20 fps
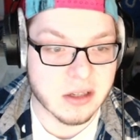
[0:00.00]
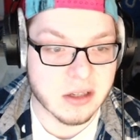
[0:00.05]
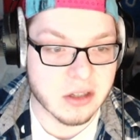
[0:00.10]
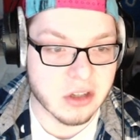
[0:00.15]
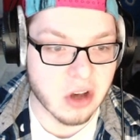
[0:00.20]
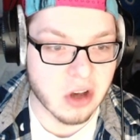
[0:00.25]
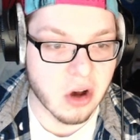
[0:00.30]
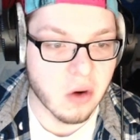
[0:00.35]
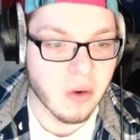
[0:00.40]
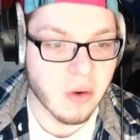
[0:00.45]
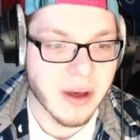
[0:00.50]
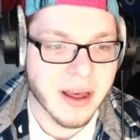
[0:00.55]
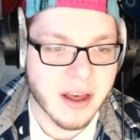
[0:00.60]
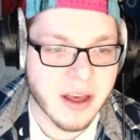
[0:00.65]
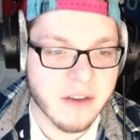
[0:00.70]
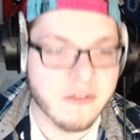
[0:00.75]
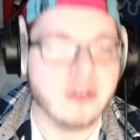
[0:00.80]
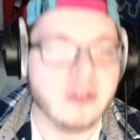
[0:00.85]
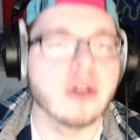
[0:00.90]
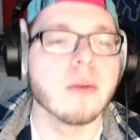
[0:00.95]
So
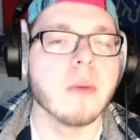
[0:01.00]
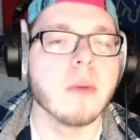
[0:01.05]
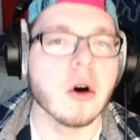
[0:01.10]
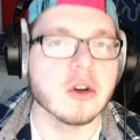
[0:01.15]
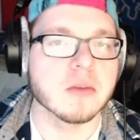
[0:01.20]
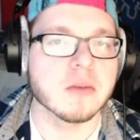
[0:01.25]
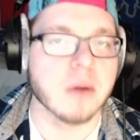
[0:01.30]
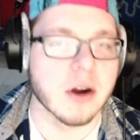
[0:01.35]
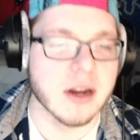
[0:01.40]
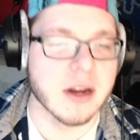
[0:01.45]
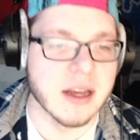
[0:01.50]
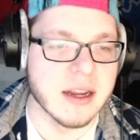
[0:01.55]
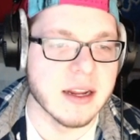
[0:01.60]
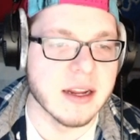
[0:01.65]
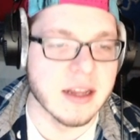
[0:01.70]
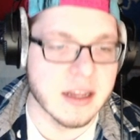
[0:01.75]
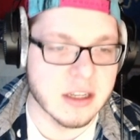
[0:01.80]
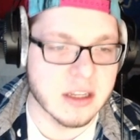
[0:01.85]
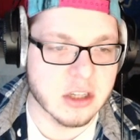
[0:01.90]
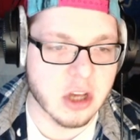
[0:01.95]
for the most part, it
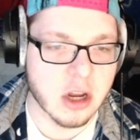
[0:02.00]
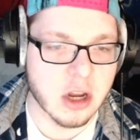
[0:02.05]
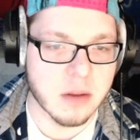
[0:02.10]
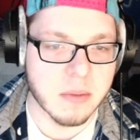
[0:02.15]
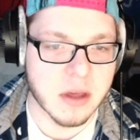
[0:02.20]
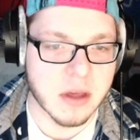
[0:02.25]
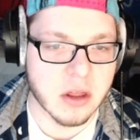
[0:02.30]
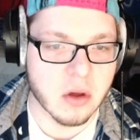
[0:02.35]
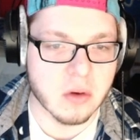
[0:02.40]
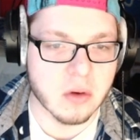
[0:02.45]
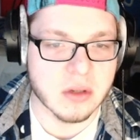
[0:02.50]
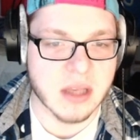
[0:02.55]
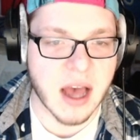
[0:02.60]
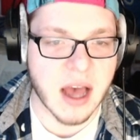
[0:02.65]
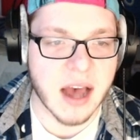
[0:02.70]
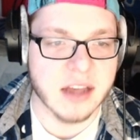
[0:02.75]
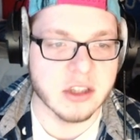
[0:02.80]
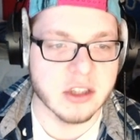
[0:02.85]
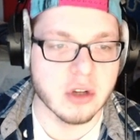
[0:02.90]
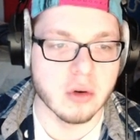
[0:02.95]
is going to be those
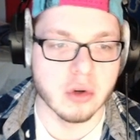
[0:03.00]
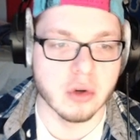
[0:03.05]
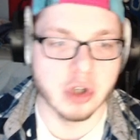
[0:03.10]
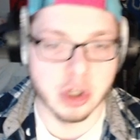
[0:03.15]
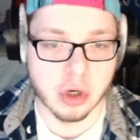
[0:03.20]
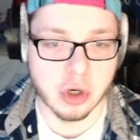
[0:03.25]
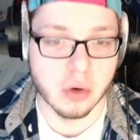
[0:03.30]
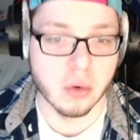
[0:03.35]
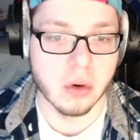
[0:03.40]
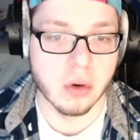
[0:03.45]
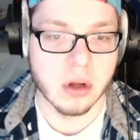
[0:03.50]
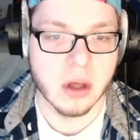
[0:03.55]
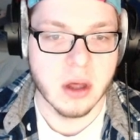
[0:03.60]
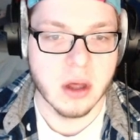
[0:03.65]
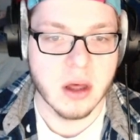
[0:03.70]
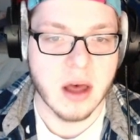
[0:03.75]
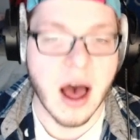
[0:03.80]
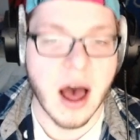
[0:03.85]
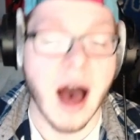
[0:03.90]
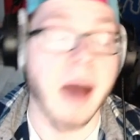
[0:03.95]
guys who shoot
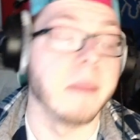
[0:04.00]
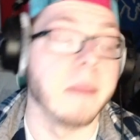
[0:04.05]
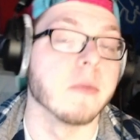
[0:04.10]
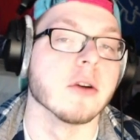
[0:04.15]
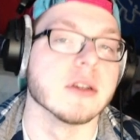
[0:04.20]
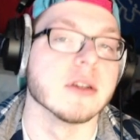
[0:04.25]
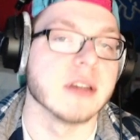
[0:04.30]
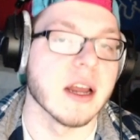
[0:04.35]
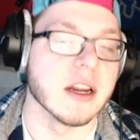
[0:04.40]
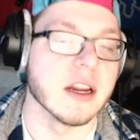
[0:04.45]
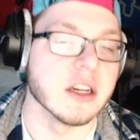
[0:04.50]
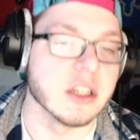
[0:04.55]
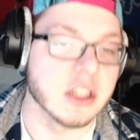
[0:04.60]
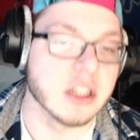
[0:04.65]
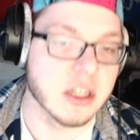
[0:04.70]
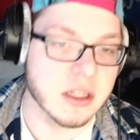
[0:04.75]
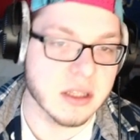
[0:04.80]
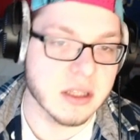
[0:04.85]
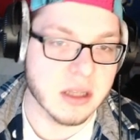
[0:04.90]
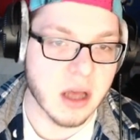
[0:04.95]
high percentages,